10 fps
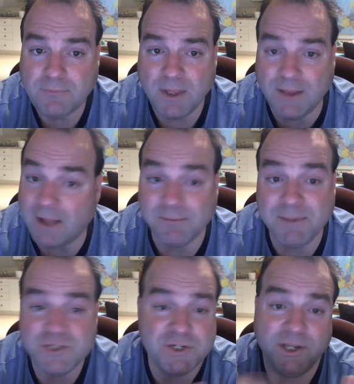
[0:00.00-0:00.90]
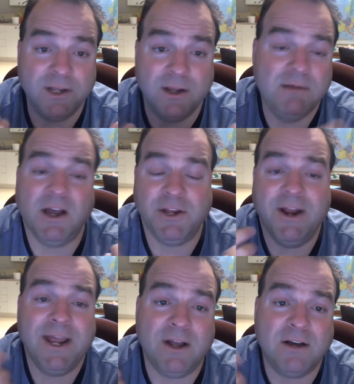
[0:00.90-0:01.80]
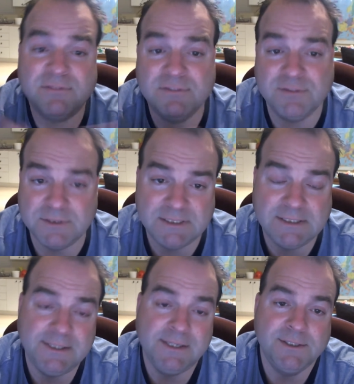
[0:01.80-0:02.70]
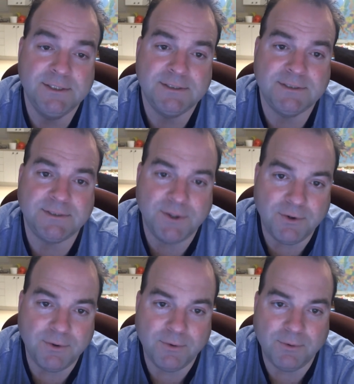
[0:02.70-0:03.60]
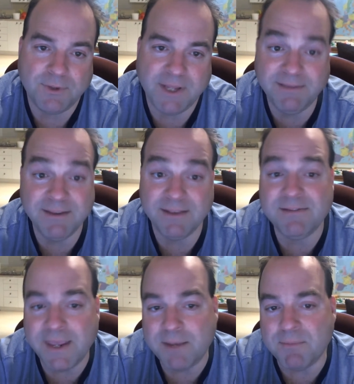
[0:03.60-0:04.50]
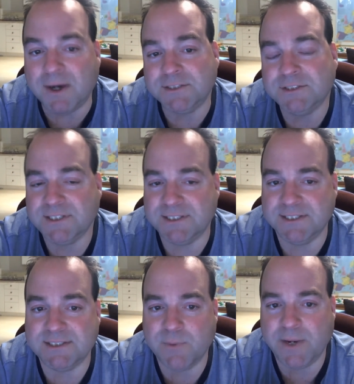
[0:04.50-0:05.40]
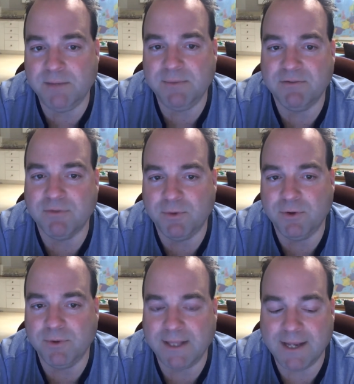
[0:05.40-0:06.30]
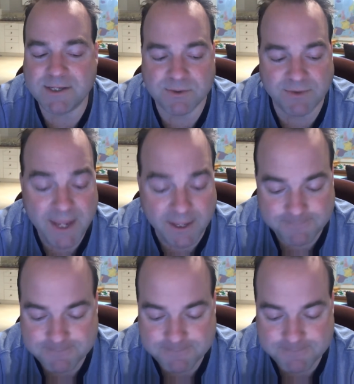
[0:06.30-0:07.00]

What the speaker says: Not to mention, you can cut your head off. So it didn't take much to dissuade me from doing that. So then,